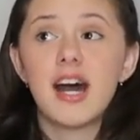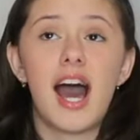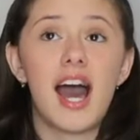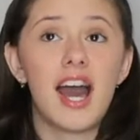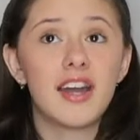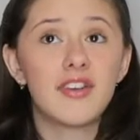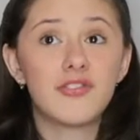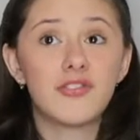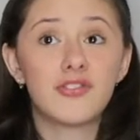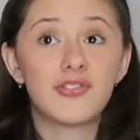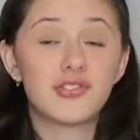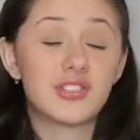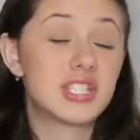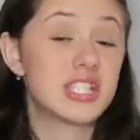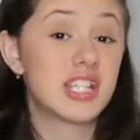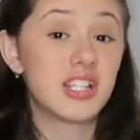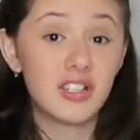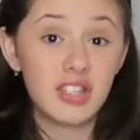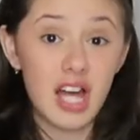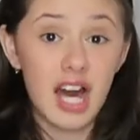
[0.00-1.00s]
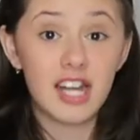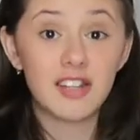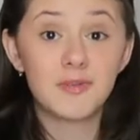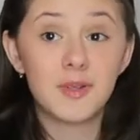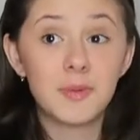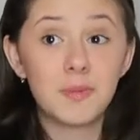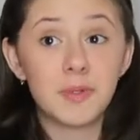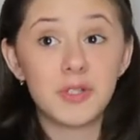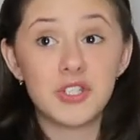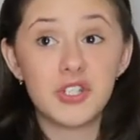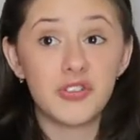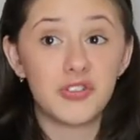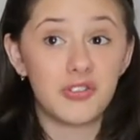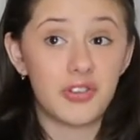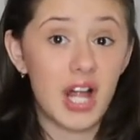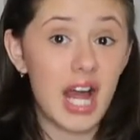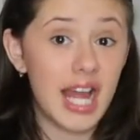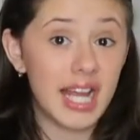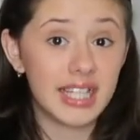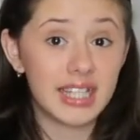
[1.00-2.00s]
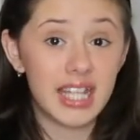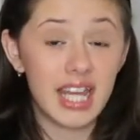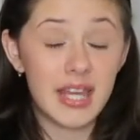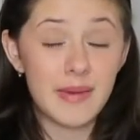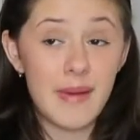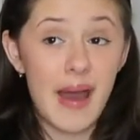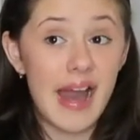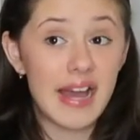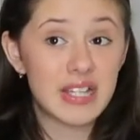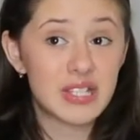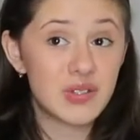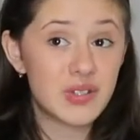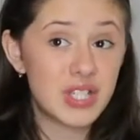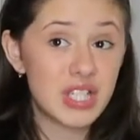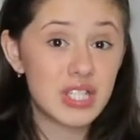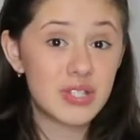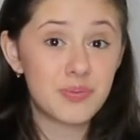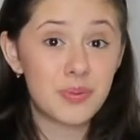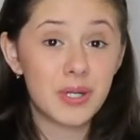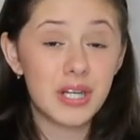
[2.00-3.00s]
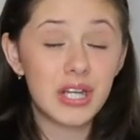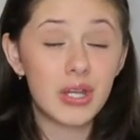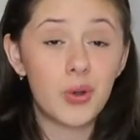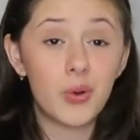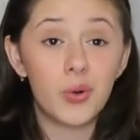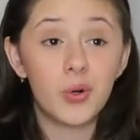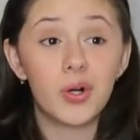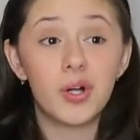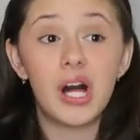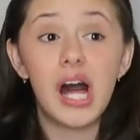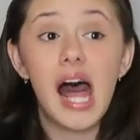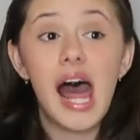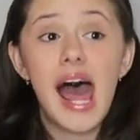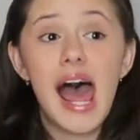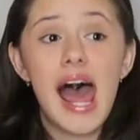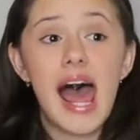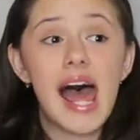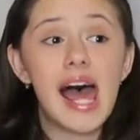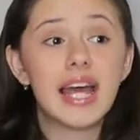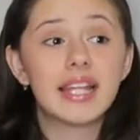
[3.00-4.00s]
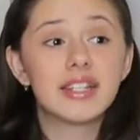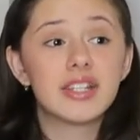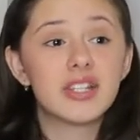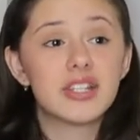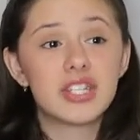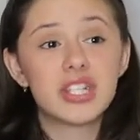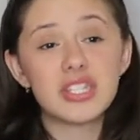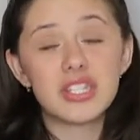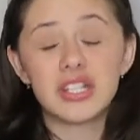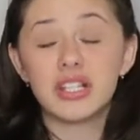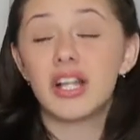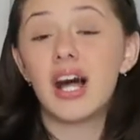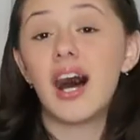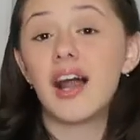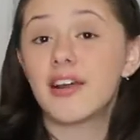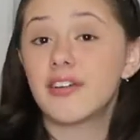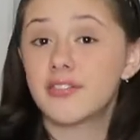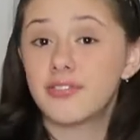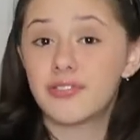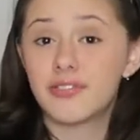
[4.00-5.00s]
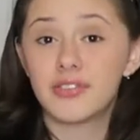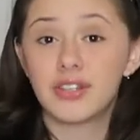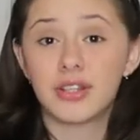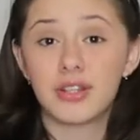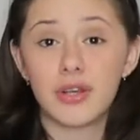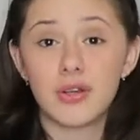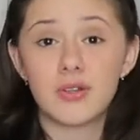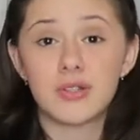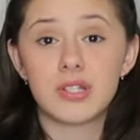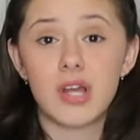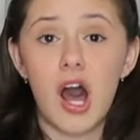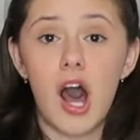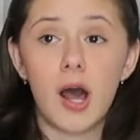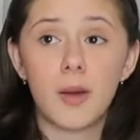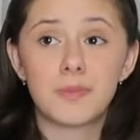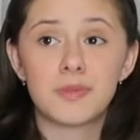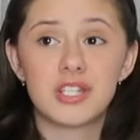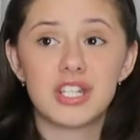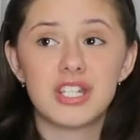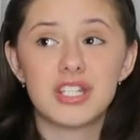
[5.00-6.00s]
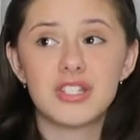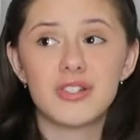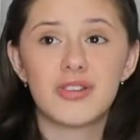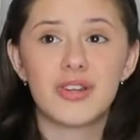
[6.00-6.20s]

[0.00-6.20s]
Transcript: I've seen a lot of people do flying laybacks, which is pretty cool, and there's just a lot of those options.